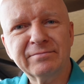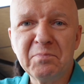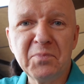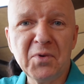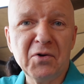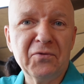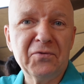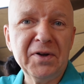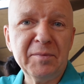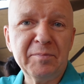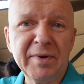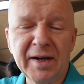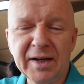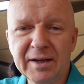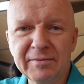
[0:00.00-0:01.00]
No
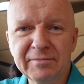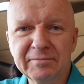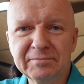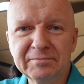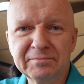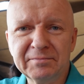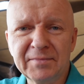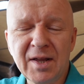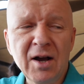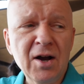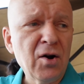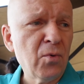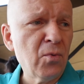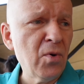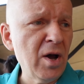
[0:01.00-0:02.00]
feedback.
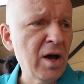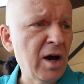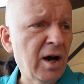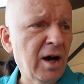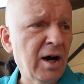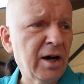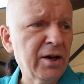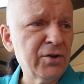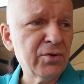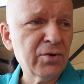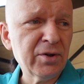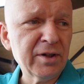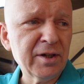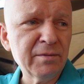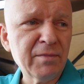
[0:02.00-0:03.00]
Where are
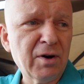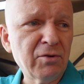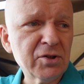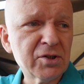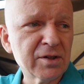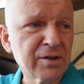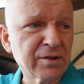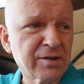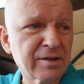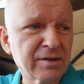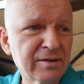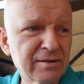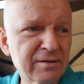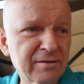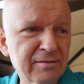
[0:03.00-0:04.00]
your
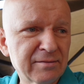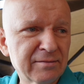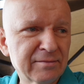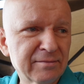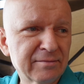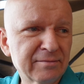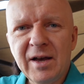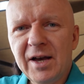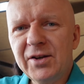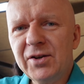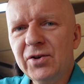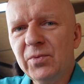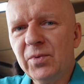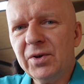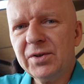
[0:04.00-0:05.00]
emotions? And you
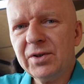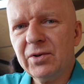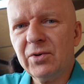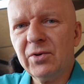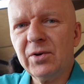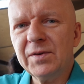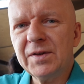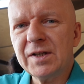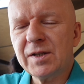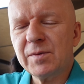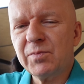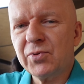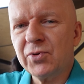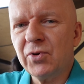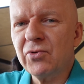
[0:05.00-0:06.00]
know what? All these
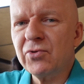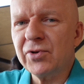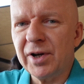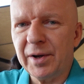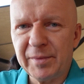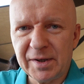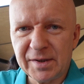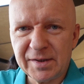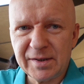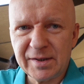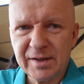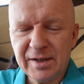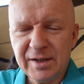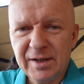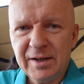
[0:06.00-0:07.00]
programmers
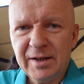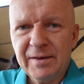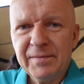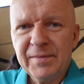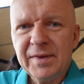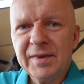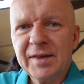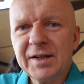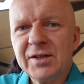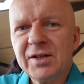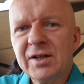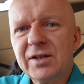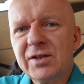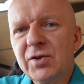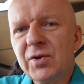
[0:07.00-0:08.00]
that
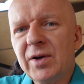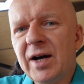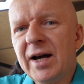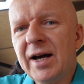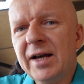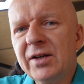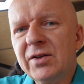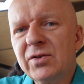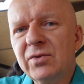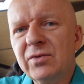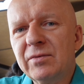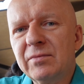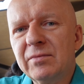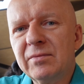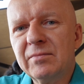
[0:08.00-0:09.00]
try
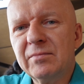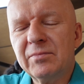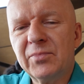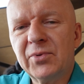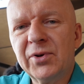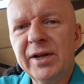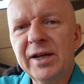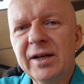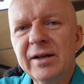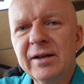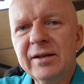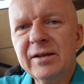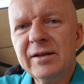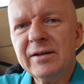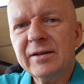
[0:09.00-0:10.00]
to
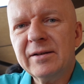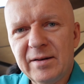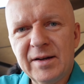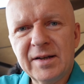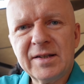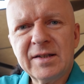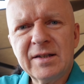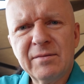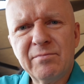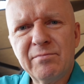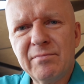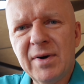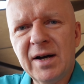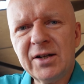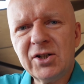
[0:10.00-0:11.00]
bring as
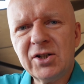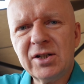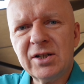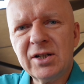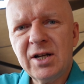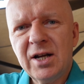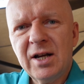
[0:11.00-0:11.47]
much